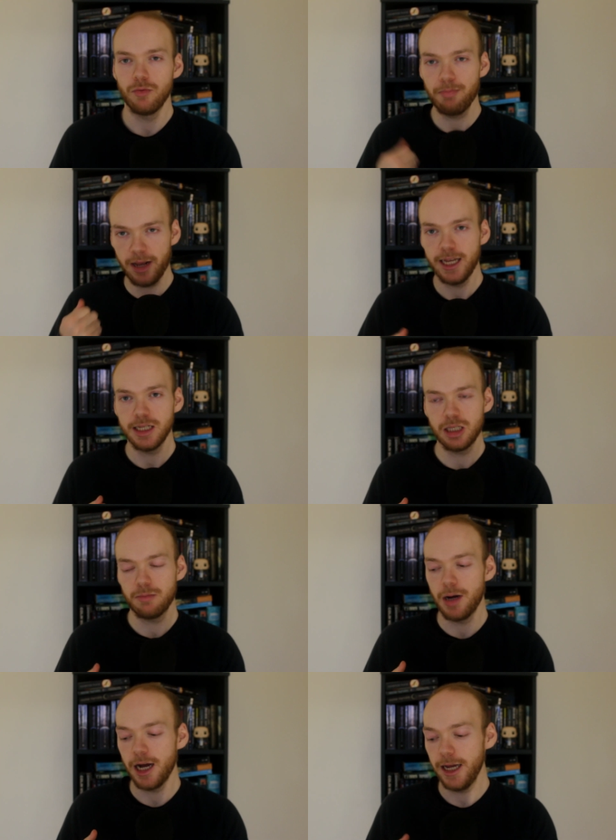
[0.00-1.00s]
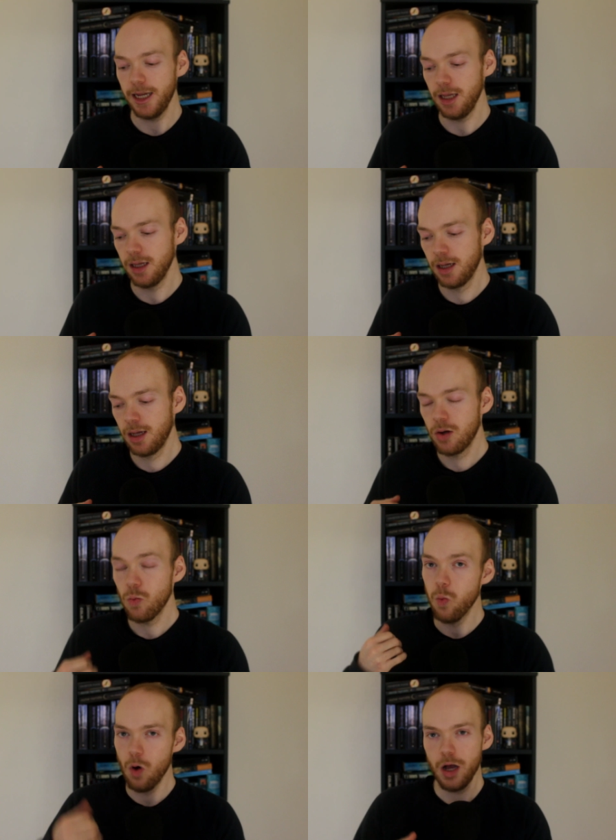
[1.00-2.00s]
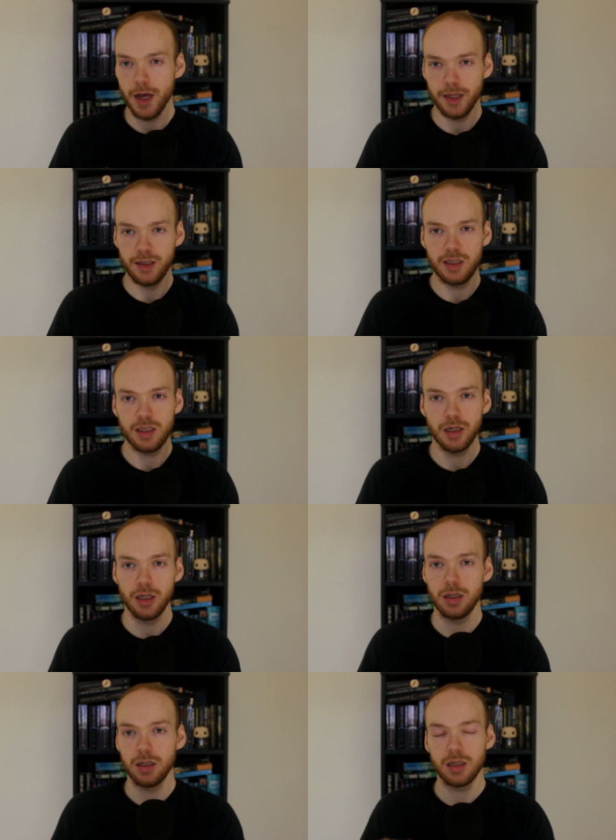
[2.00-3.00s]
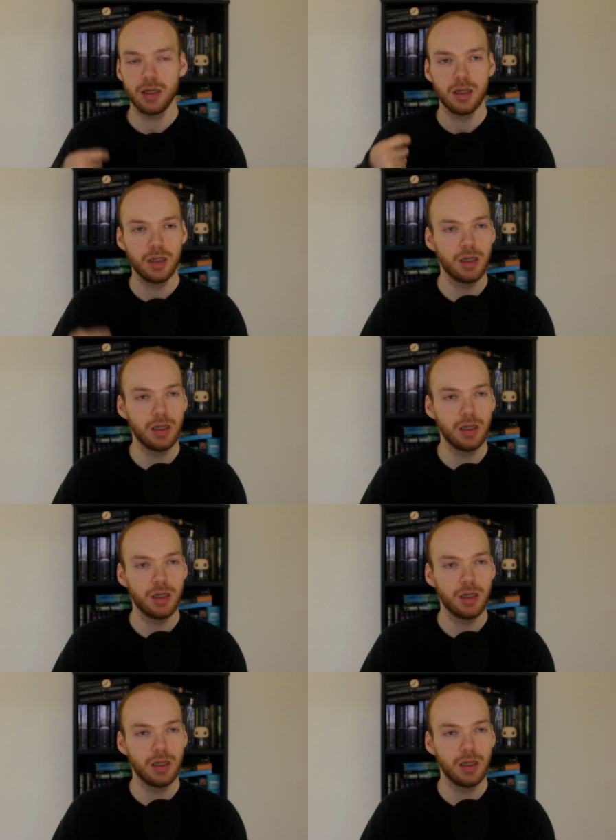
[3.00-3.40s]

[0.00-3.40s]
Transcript: replaced by words and